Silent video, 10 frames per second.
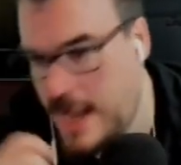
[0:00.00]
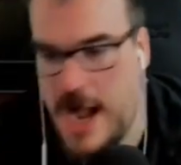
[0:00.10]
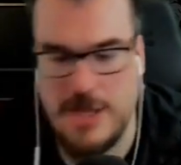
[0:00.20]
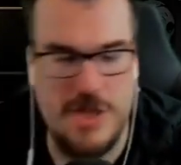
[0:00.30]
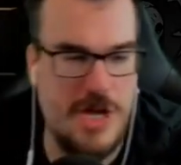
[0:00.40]

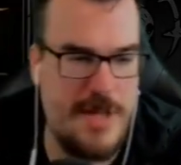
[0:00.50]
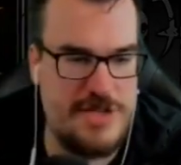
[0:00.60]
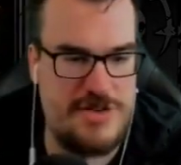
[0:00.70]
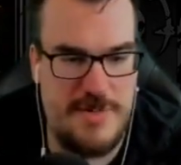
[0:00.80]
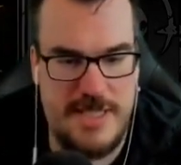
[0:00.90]
How long am I
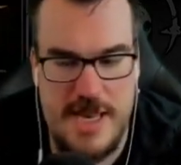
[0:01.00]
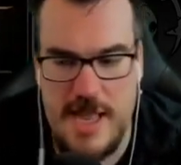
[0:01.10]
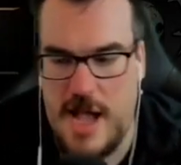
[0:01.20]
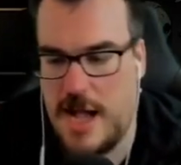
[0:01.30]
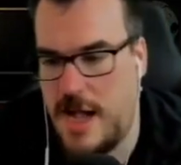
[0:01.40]
streaming
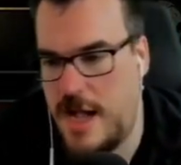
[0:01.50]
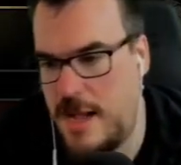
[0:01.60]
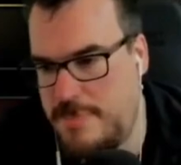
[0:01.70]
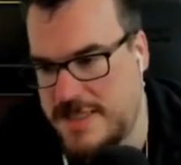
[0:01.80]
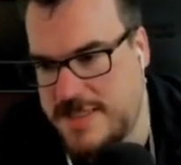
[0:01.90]
today? Uh,
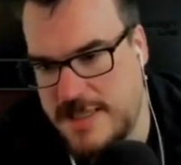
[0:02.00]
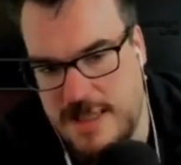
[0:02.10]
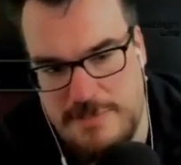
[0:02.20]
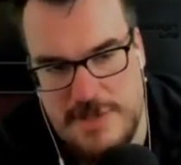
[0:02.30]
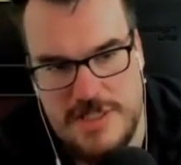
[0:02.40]
Biscuit
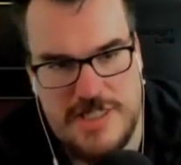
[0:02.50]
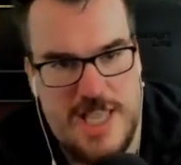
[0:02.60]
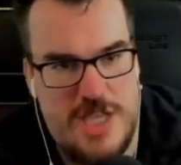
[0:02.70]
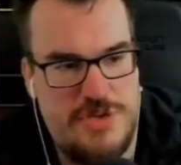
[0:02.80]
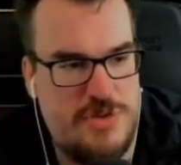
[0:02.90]
Lip, the
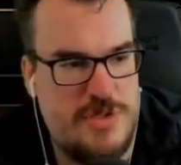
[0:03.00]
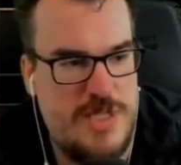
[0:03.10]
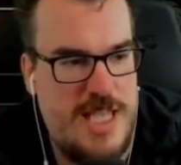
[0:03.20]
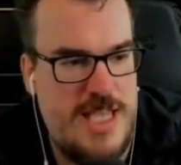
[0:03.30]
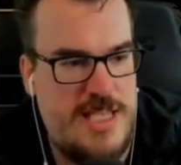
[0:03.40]
schedule
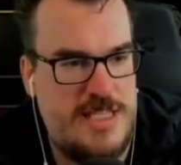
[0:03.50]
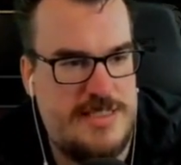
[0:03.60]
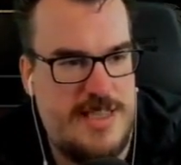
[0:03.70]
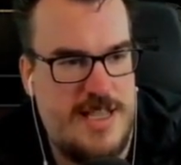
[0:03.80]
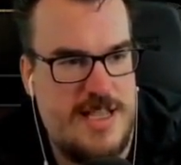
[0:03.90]

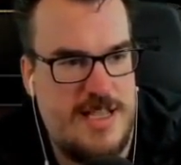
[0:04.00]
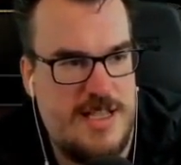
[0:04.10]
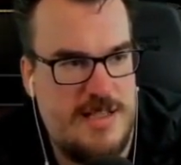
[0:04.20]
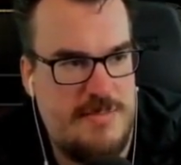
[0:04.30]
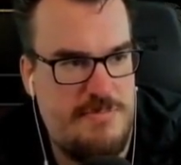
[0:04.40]
is...
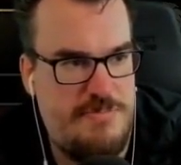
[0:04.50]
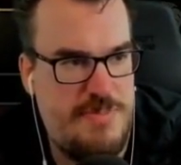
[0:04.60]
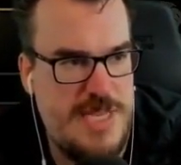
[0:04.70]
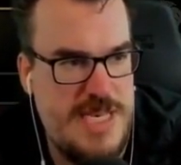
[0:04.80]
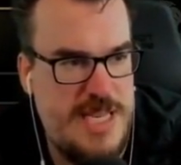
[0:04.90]
Uh
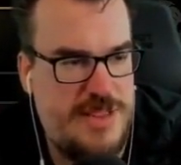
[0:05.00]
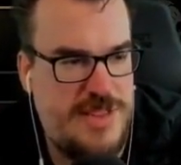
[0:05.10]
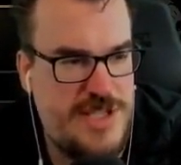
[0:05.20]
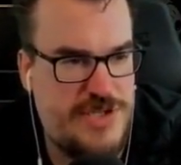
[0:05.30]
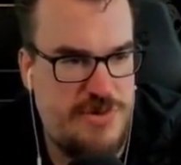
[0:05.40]
beneath
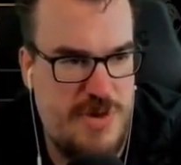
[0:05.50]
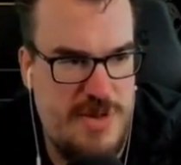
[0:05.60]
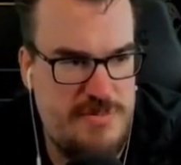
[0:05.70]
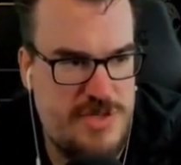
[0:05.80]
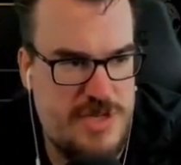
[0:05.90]
the
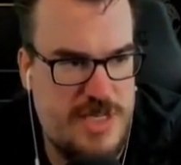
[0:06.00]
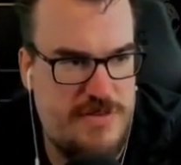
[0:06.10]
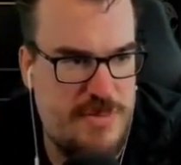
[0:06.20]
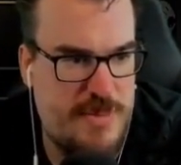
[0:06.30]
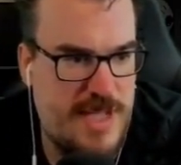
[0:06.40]
stream should give
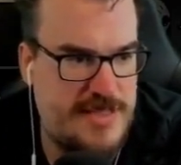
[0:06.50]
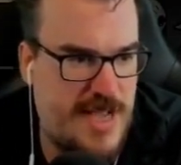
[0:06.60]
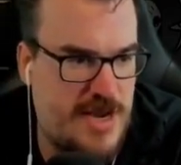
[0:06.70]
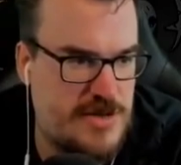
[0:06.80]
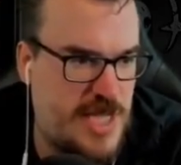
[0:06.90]
you my
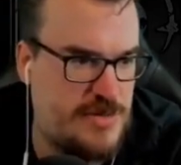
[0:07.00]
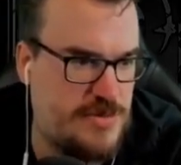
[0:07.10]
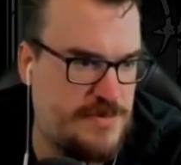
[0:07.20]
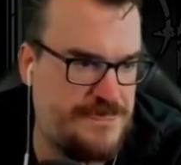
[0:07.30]
entire schedule.